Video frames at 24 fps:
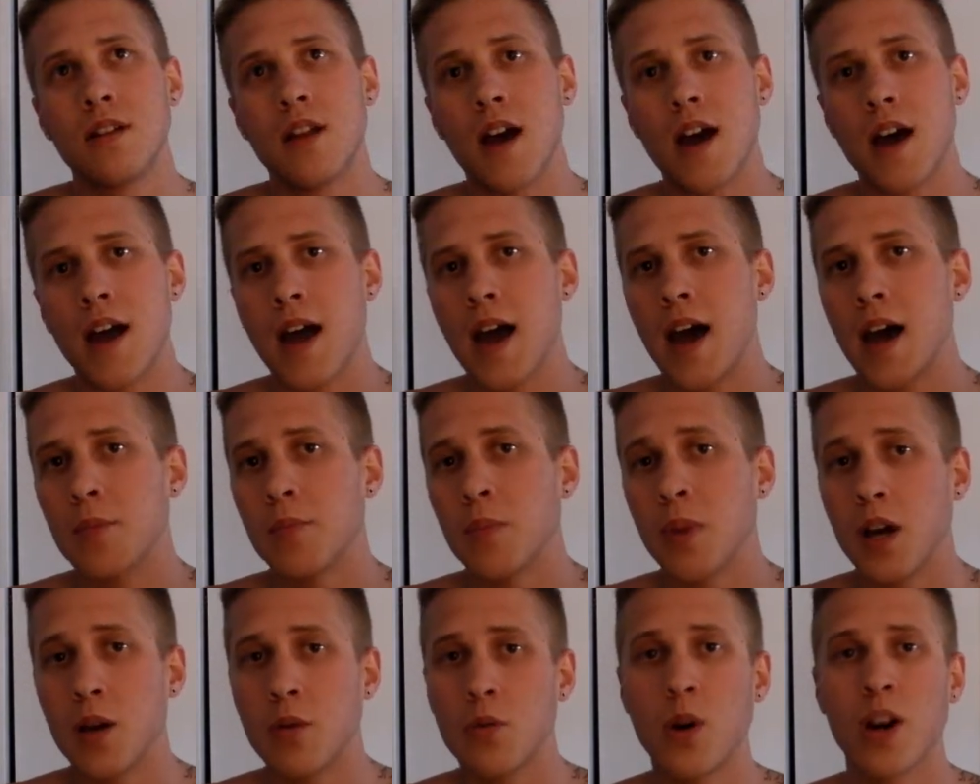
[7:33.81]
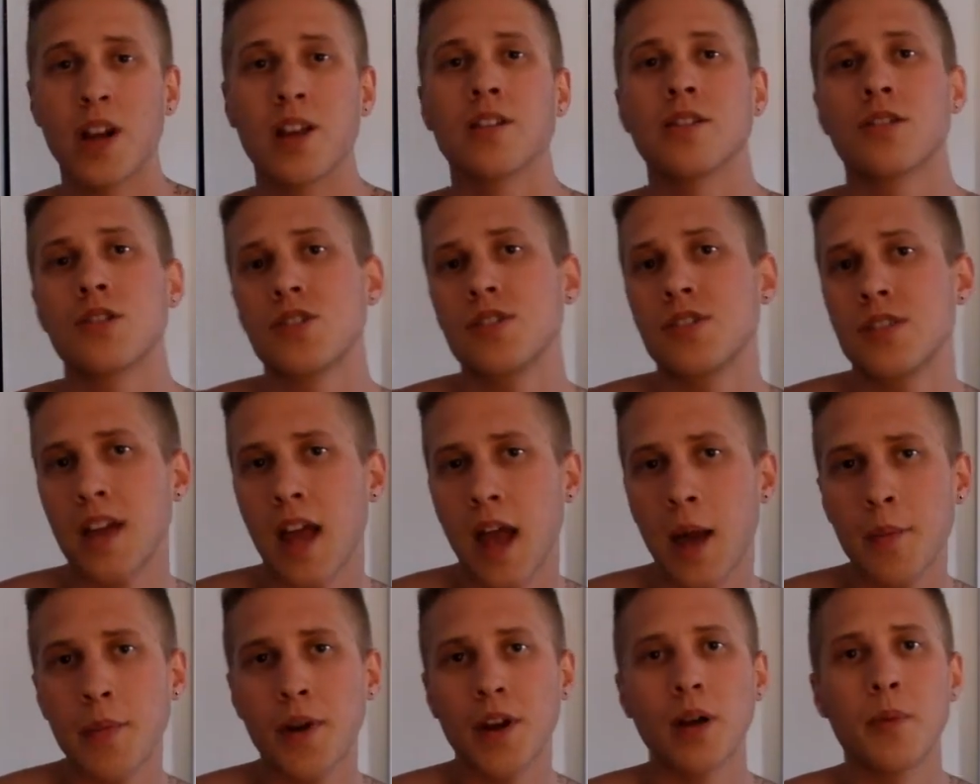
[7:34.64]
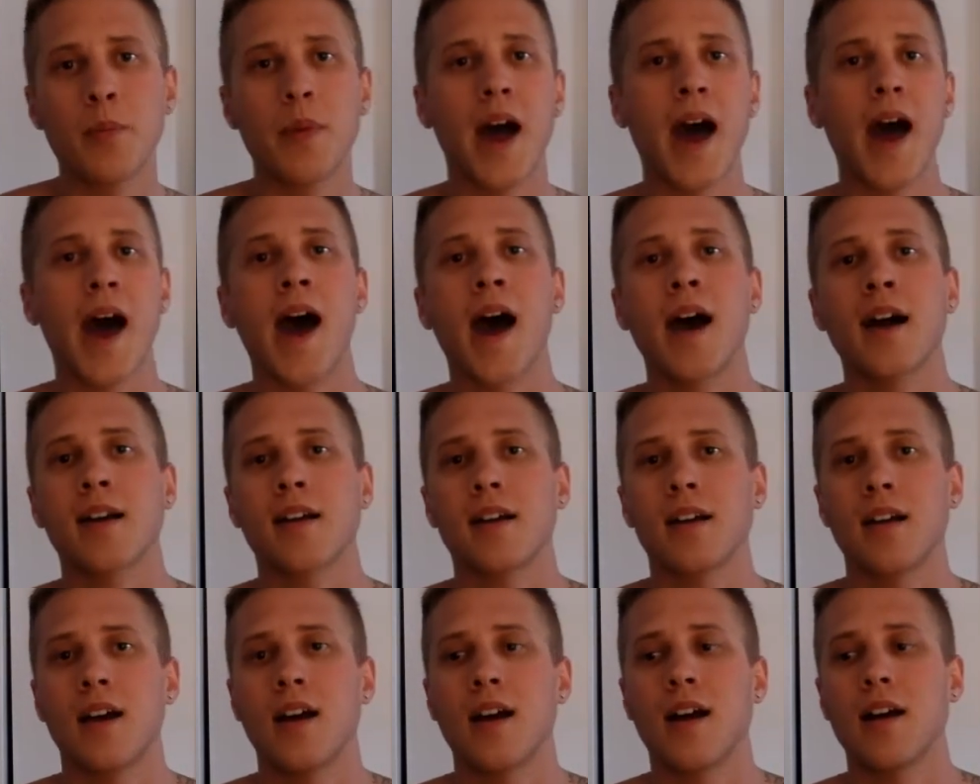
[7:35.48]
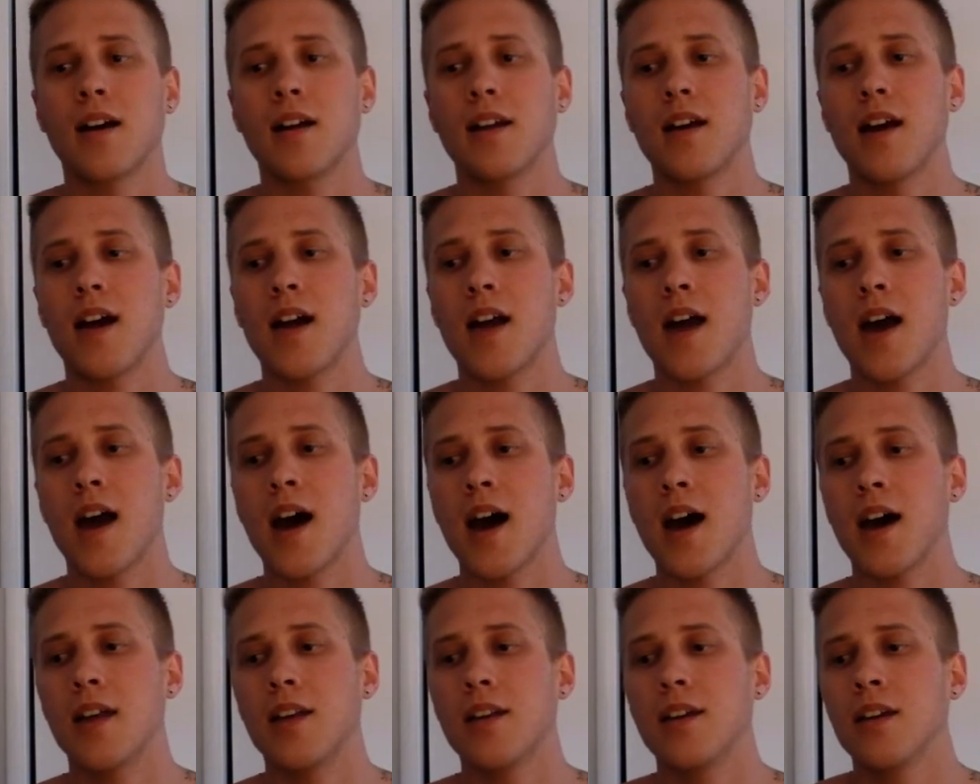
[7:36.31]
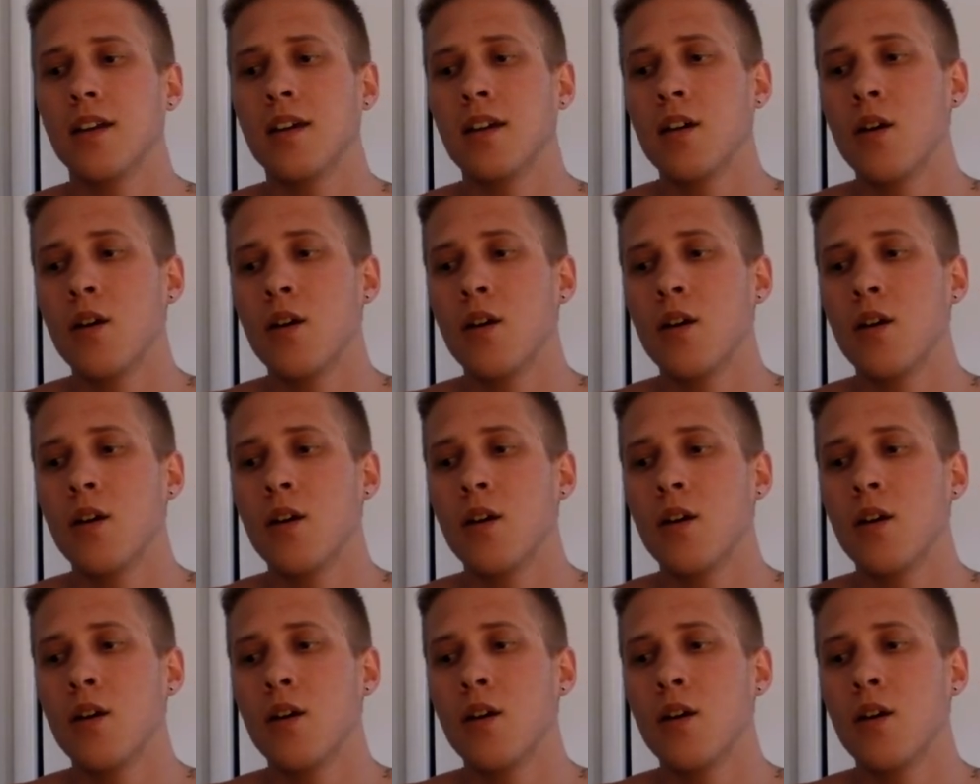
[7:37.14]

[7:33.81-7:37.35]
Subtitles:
had my regular stamina back, and I had